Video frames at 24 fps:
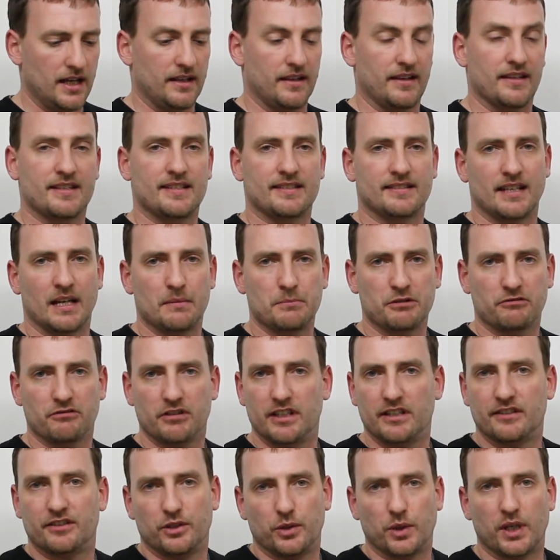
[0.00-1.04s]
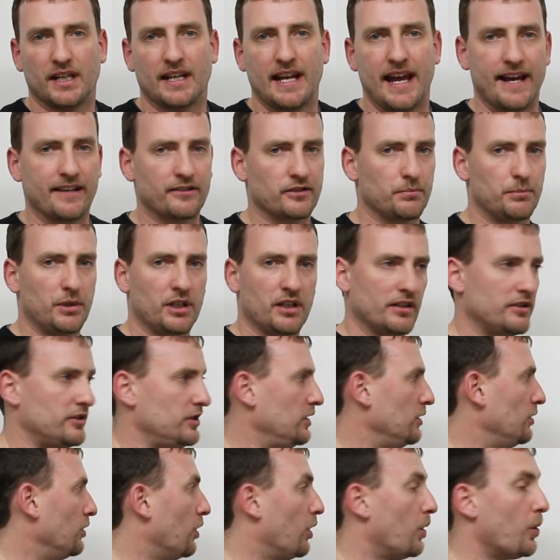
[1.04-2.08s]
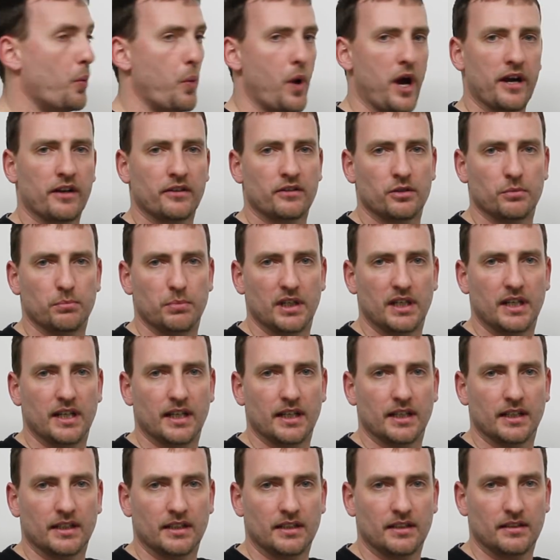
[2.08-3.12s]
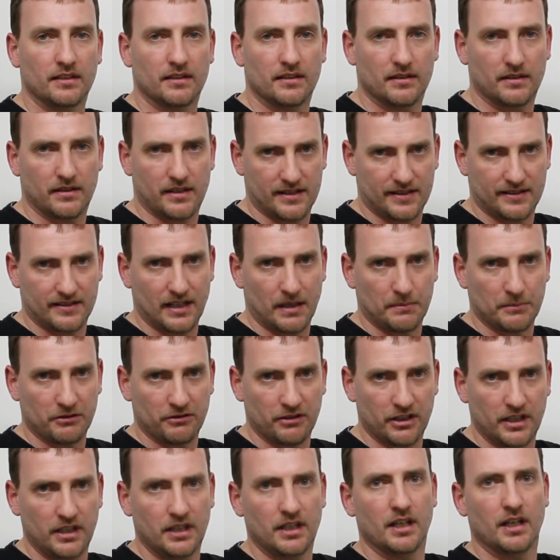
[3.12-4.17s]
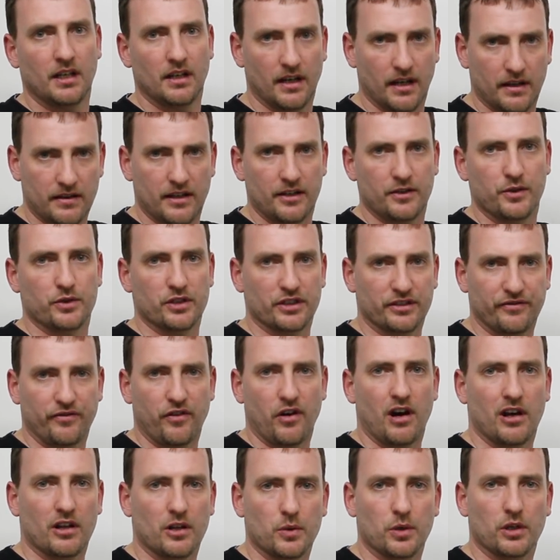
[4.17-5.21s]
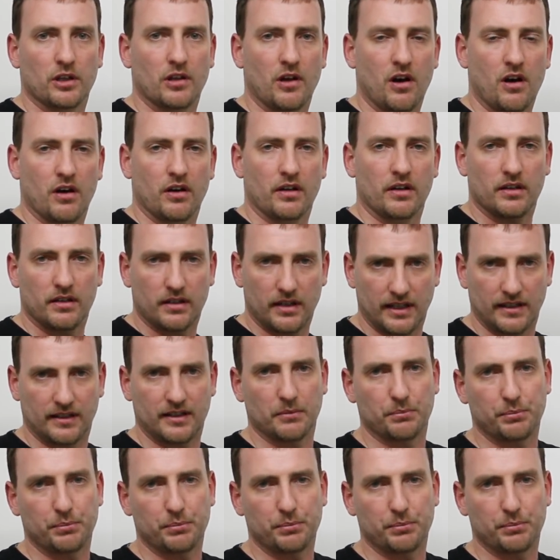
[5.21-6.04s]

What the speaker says: The summaries you can answer because you know where to begin the summary, and then you just follow along and